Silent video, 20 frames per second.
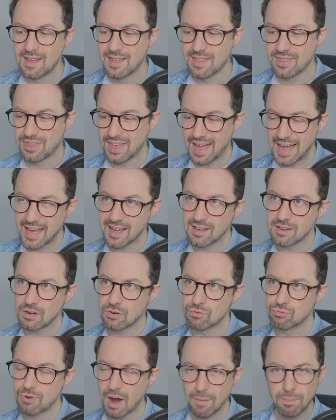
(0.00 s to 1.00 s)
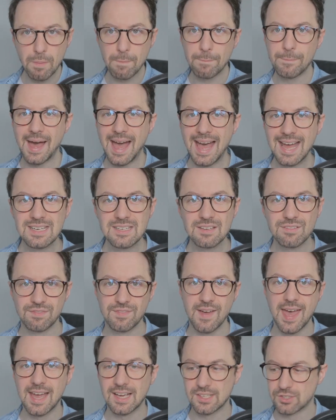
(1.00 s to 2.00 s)
That rubber band
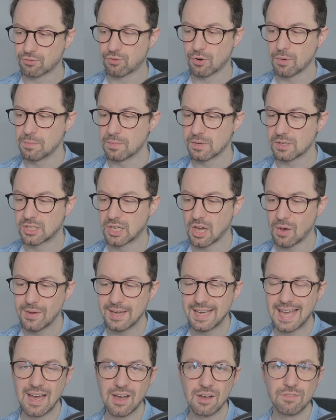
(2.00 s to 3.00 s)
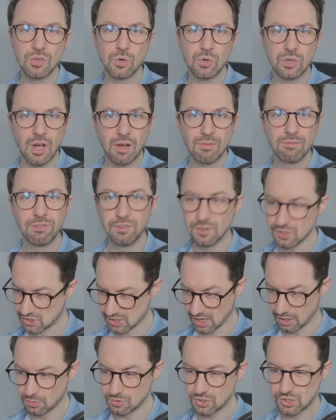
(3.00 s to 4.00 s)
effect from going out of your comfort
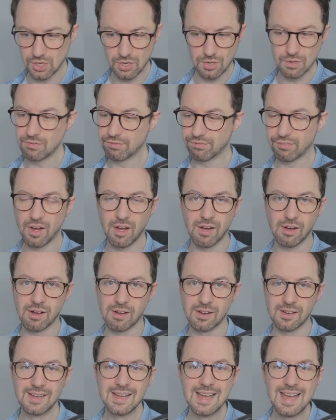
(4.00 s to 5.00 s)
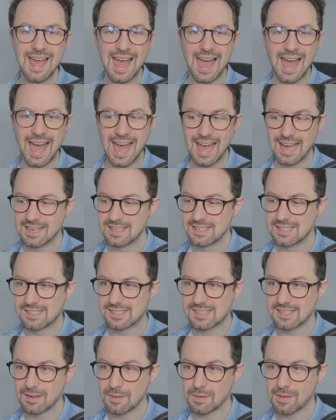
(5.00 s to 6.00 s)
zone too far
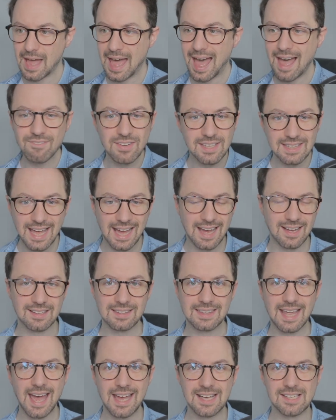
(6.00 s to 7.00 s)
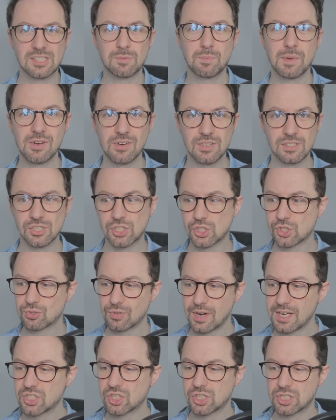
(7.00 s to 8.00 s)
and having that, that experience
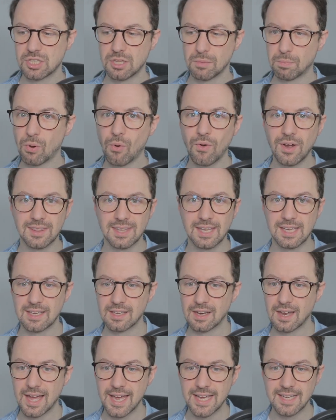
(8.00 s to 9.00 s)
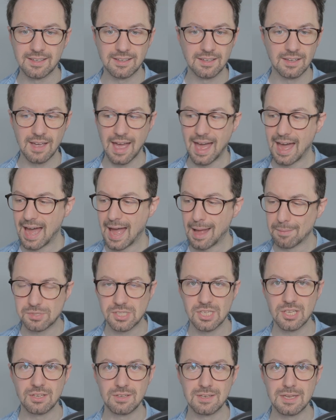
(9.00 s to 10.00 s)
stretched to the point that you're like,
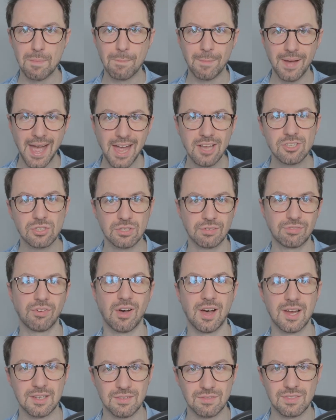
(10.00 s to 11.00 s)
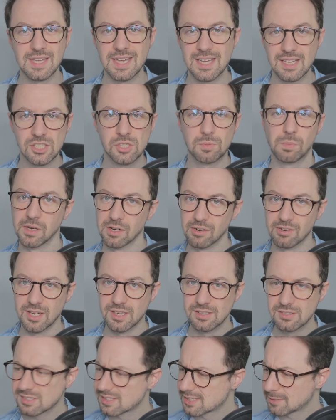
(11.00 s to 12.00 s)
absolutely petrified of the
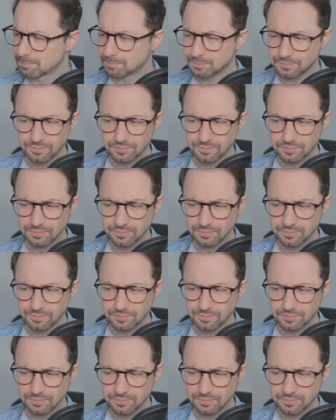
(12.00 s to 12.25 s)
experience,